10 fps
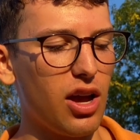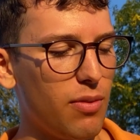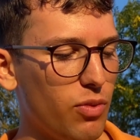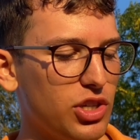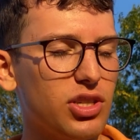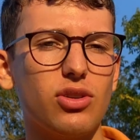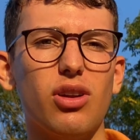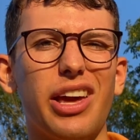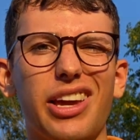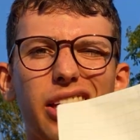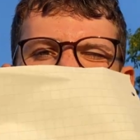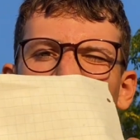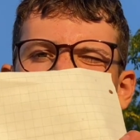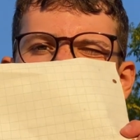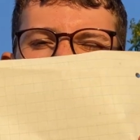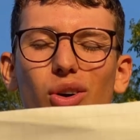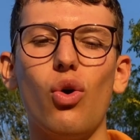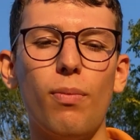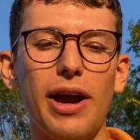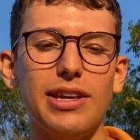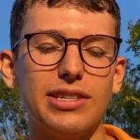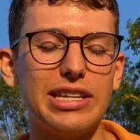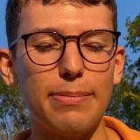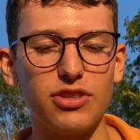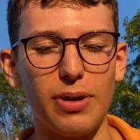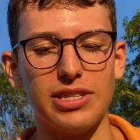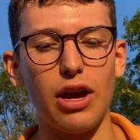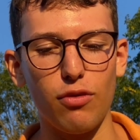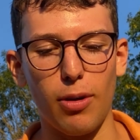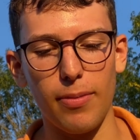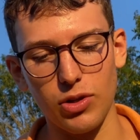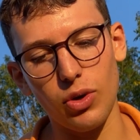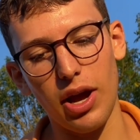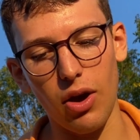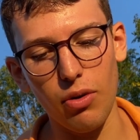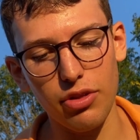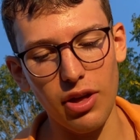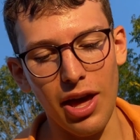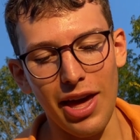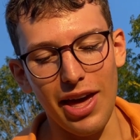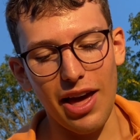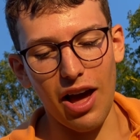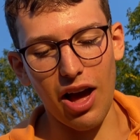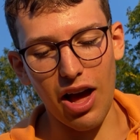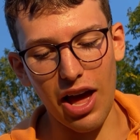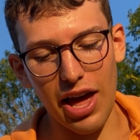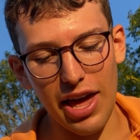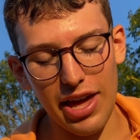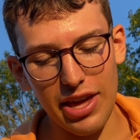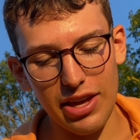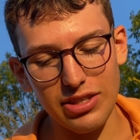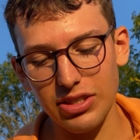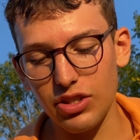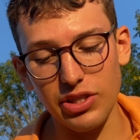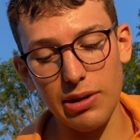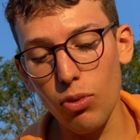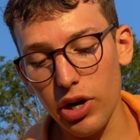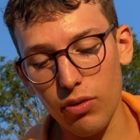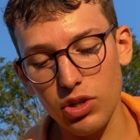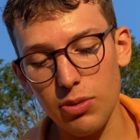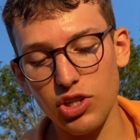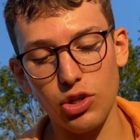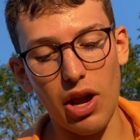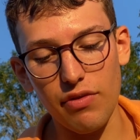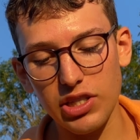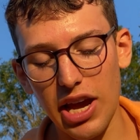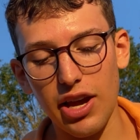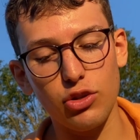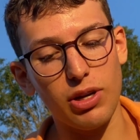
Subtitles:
which has got like all my tips for myself about my mental health, I said morning routine, which I do every day. I do my